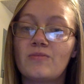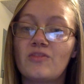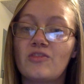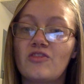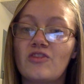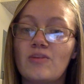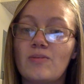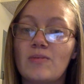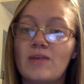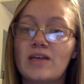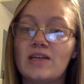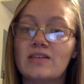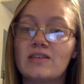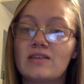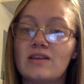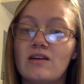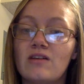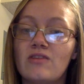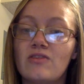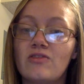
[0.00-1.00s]
from my
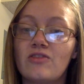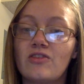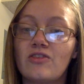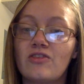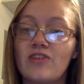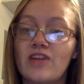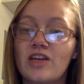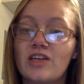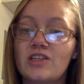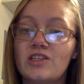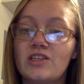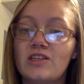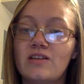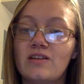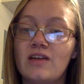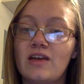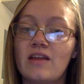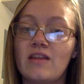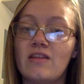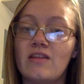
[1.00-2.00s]

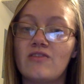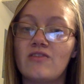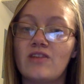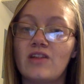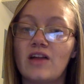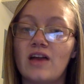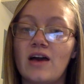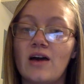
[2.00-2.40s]
self-reflection in the Villa